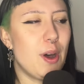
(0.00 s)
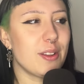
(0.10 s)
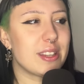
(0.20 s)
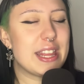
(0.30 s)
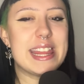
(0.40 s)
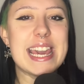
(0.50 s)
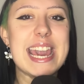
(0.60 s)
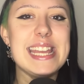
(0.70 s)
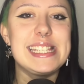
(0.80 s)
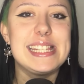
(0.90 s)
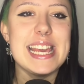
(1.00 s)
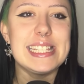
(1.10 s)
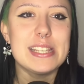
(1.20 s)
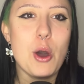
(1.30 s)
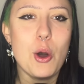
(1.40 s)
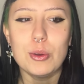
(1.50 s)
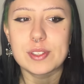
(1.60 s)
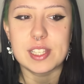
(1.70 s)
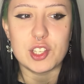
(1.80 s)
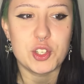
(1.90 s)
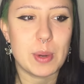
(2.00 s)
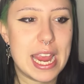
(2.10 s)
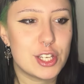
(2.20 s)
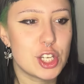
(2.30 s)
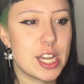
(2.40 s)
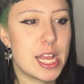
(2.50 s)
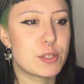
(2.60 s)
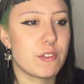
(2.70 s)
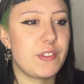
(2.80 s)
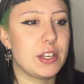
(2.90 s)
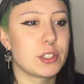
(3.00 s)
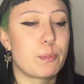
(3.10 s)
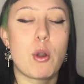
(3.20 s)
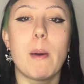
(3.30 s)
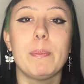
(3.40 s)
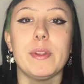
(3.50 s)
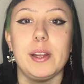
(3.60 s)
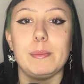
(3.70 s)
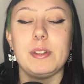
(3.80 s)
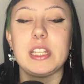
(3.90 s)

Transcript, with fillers: But the thing is, this whole situation has revealed a problem,